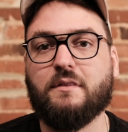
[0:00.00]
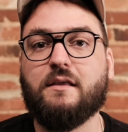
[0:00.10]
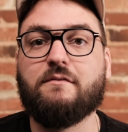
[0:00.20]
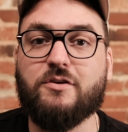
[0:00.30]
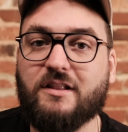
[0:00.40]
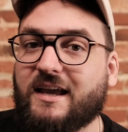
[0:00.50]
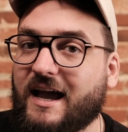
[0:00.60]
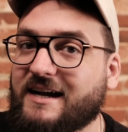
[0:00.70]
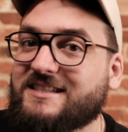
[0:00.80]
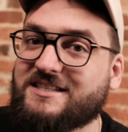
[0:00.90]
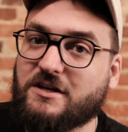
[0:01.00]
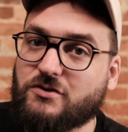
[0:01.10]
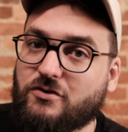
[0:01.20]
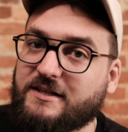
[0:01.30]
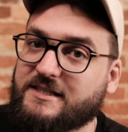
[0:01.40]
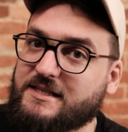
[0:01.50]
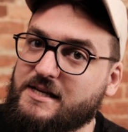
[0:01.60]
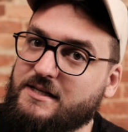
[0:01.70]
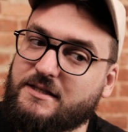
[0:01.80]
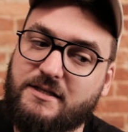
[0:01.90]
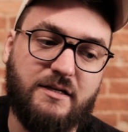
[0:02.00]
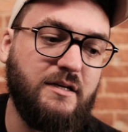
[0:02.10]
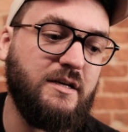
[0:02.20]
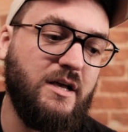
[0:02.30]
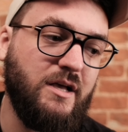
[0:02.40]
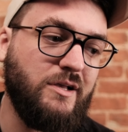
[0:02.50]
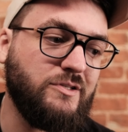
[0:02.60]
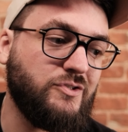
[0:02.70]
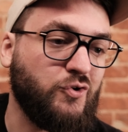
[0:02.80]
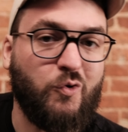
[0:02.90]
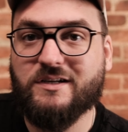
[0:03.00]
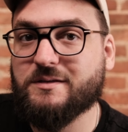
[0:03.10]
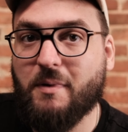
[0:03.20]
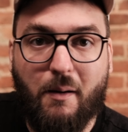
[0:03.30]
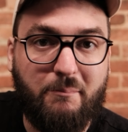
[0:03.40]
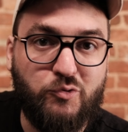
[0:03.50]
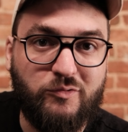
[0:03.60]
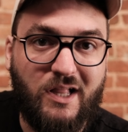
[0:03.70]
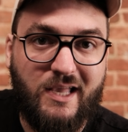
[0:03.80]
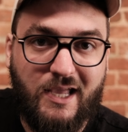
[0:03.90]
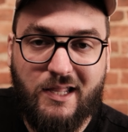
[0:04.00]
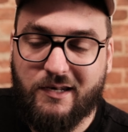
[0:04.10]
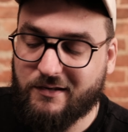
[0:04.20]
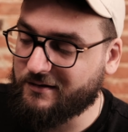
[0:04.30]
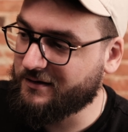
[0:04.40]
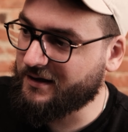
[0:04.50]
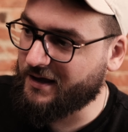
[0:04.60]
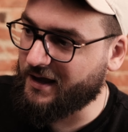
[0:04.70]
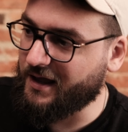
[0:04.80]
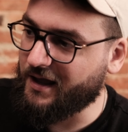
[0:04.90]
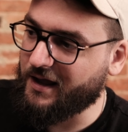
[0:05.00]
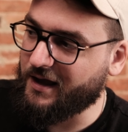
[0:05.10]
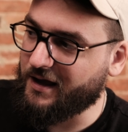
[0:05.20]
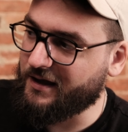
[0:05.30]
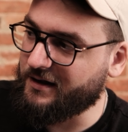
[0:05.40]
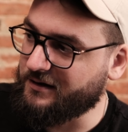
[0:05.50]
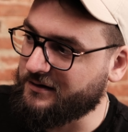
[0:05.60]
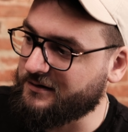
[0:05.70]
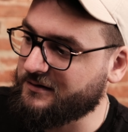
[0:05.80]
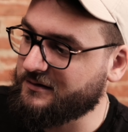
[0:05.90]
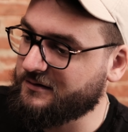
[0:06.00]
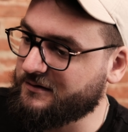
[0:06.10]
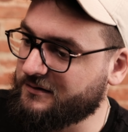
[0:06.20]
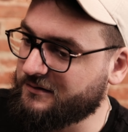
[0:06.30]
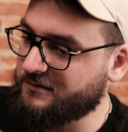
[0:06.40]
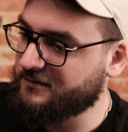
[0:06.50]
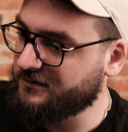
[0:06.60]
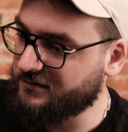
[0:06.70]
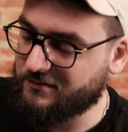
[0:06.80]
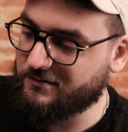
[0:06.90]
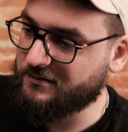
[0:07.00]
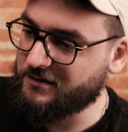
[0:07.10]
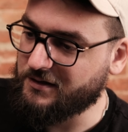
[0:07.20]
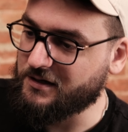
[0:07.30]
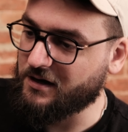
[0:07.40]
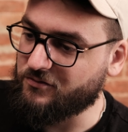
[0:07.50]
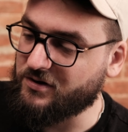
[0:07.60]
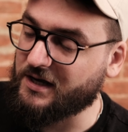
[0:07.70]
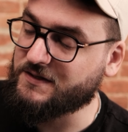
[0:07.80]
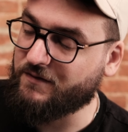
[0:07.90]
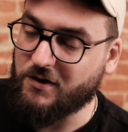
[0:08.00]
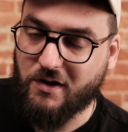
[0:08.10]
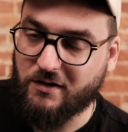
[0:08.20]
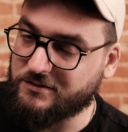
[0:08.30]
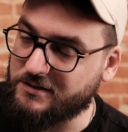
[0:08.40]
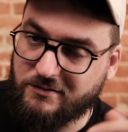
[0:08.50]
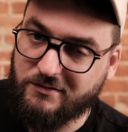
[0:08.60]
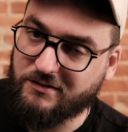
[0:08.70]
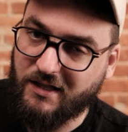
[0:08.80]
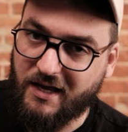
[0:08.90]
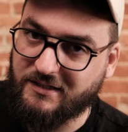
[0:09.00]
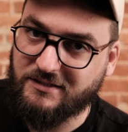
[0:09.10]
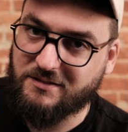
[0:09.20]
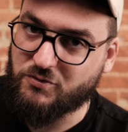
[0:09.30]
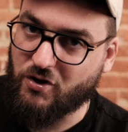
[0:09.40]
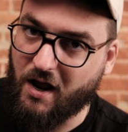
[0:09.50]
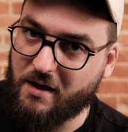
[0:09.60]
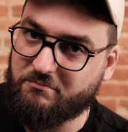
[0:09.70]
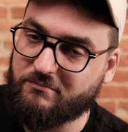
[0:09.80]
If you like existential crises, stories about bootlegging, and, you know, nice photos, like and subscribe.